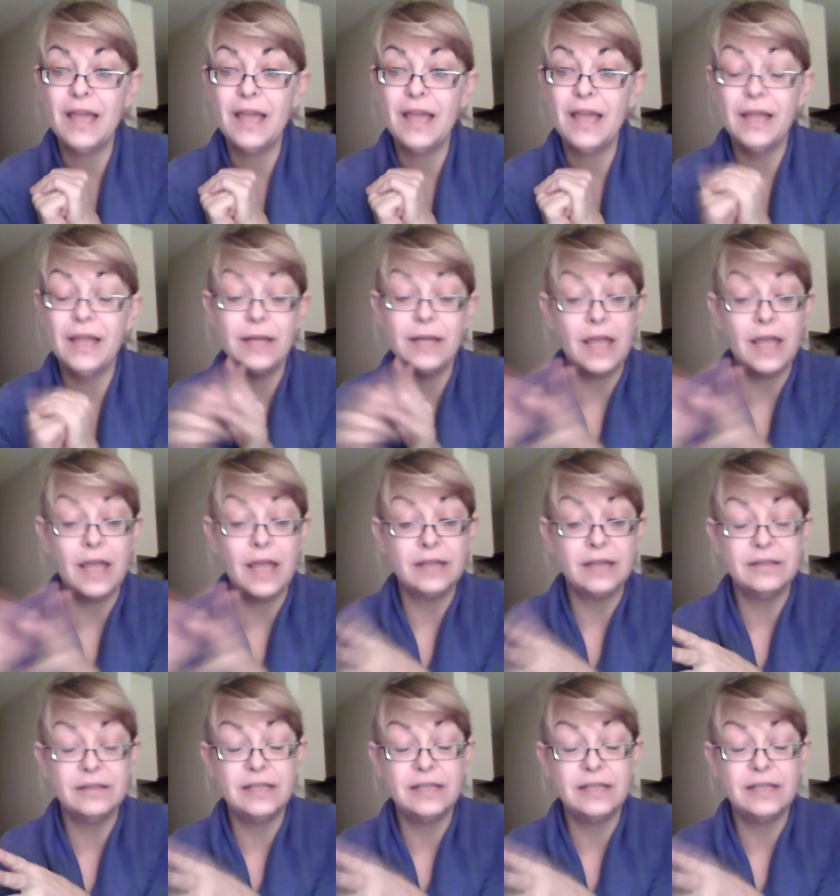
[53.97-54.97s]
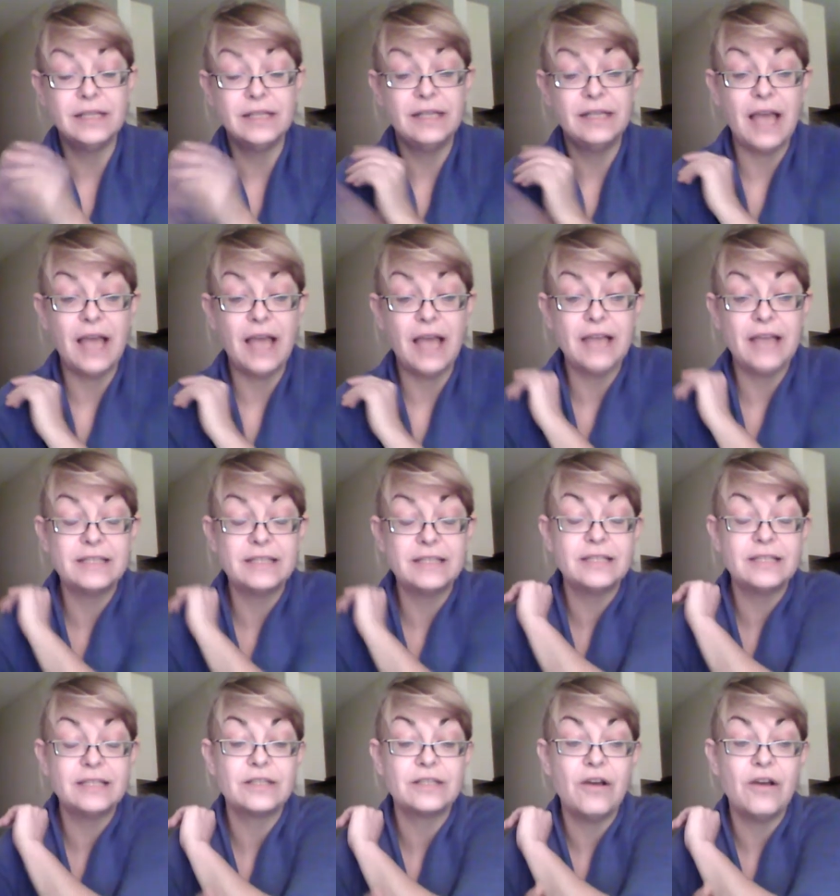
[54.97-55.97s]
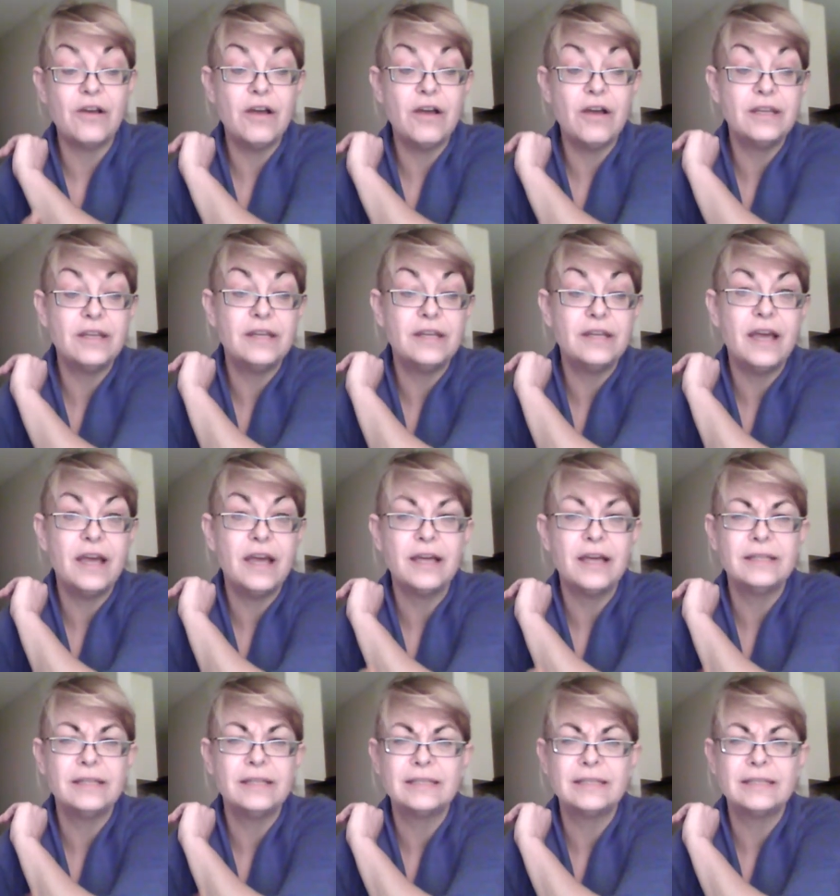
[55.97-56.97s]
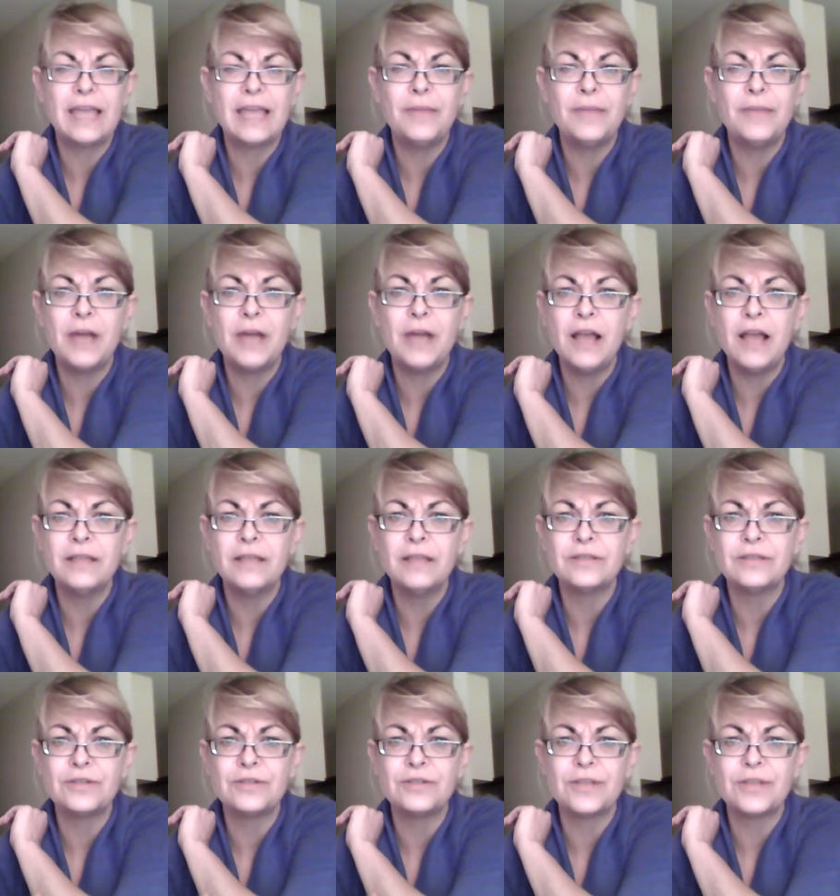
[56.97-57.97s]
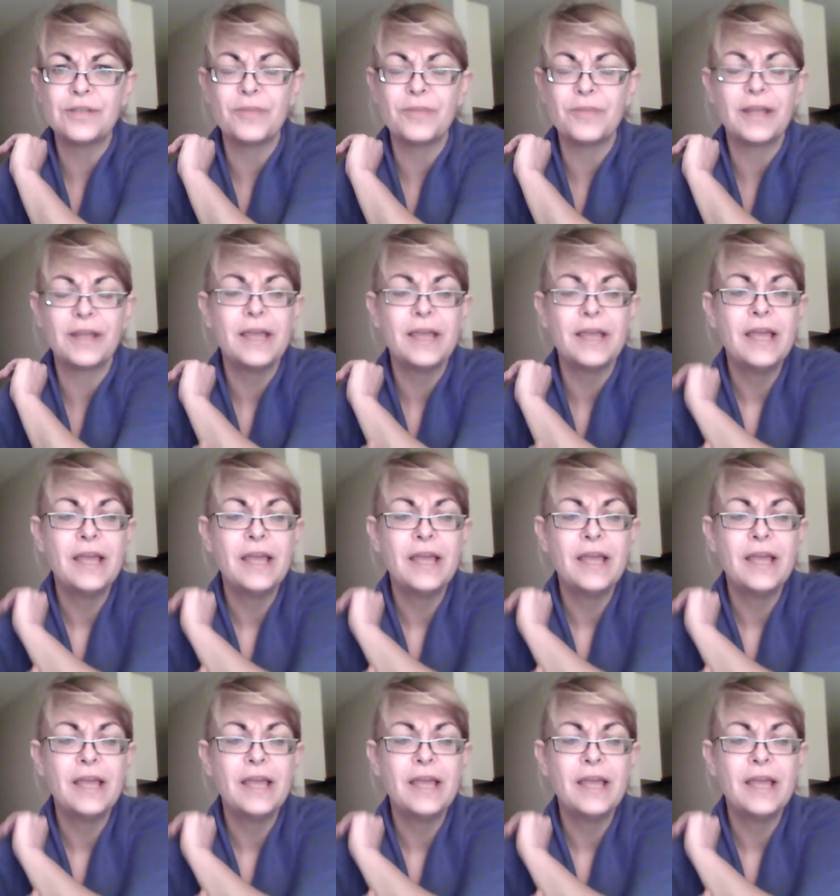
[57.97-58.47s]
And and it has it on uh, Cayman Islands or something.